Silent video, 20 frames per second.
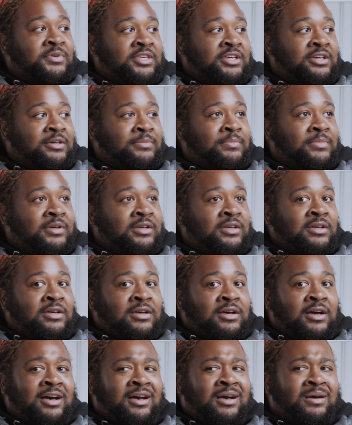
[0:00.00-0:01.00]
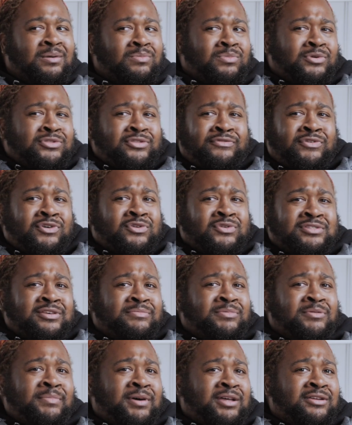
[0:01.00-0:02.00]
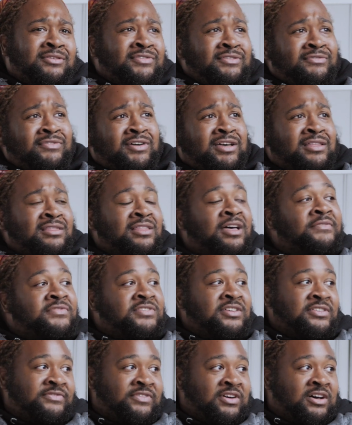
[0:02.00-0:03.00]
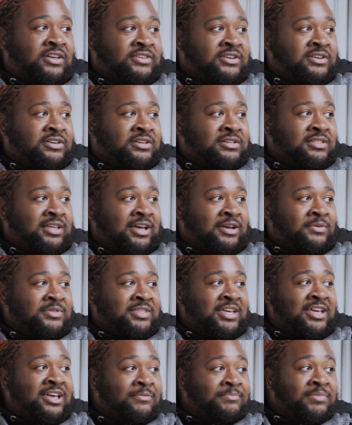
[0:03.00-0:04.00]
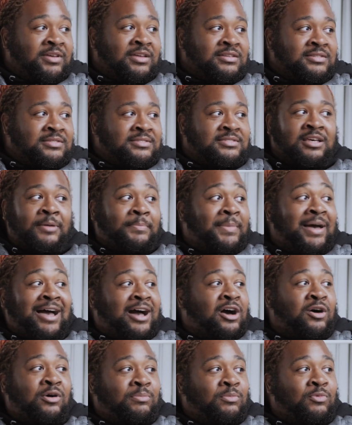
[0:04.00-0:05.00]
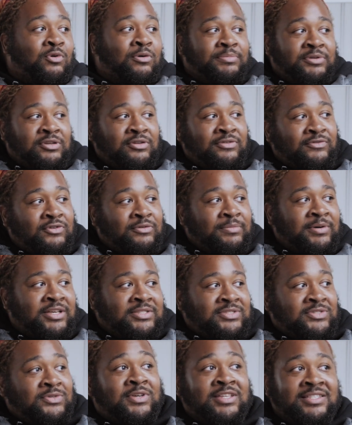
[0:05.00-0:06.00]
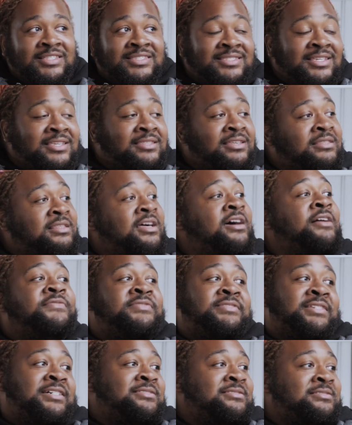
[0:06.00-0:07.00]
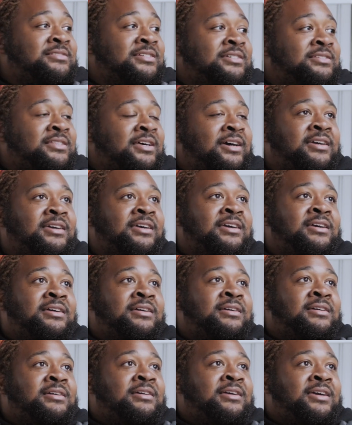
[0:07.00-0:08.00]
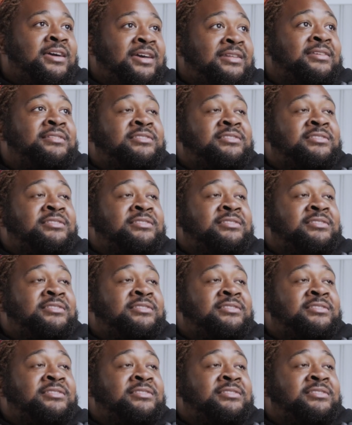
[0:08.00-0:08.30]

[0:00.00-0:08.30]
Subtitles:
with him. Would the photos have been better if he fucking loved his father? Like, would they have been somehow more beautiful because you can see the love suddenly? Like, it